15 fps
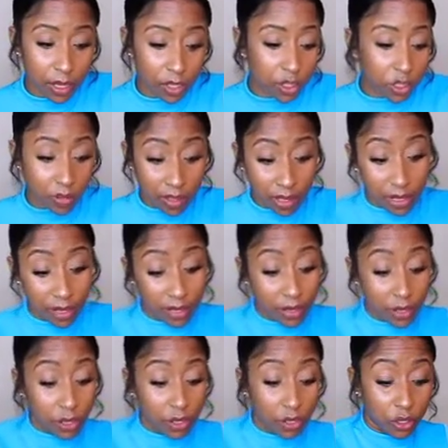So
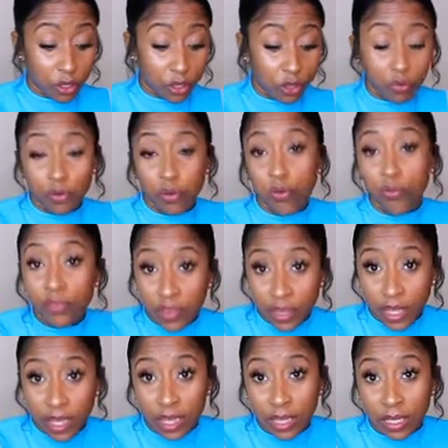then you do
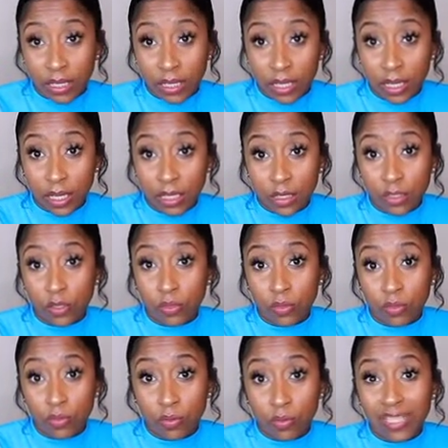things
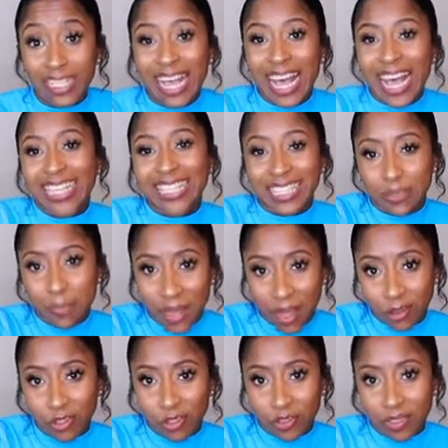to test
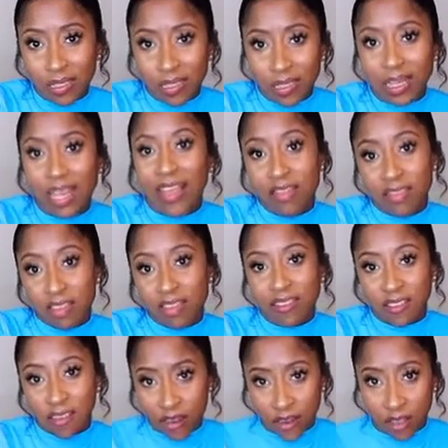boundaries in this
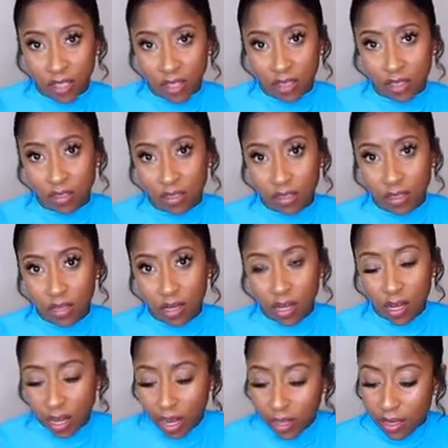connection.
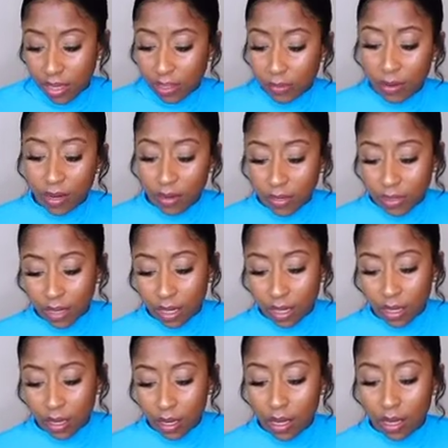And this
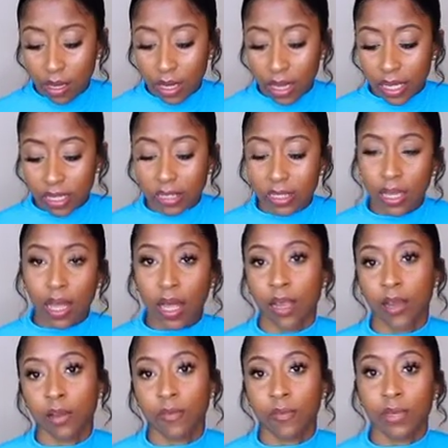person is
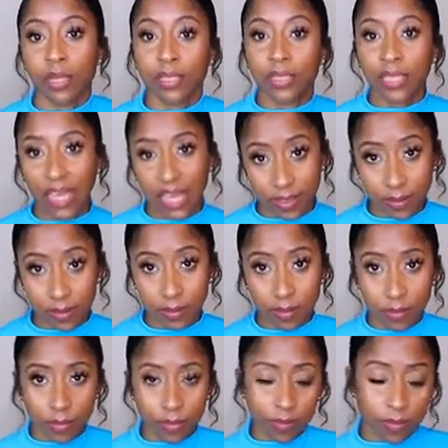tired of being tested.
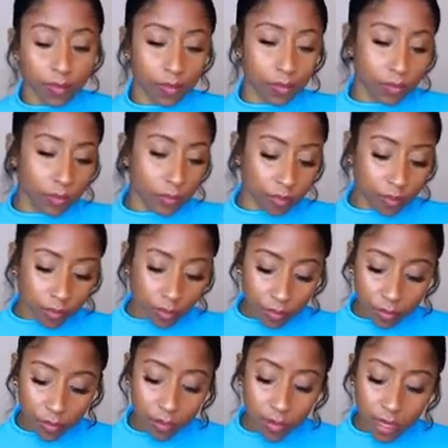
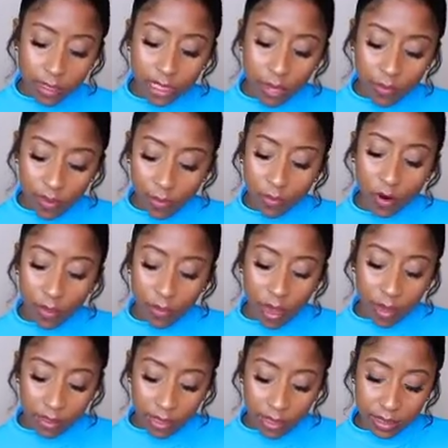Tell me more
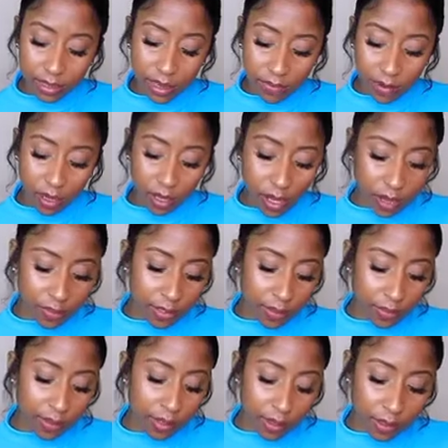about this Seven of Cups,
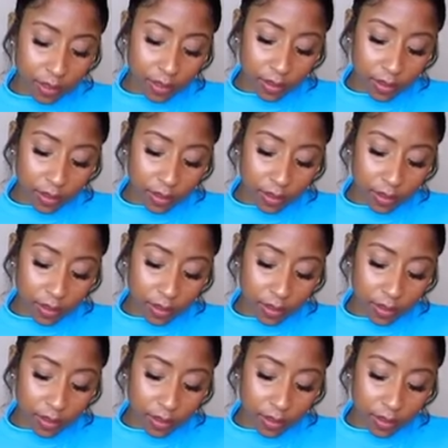please.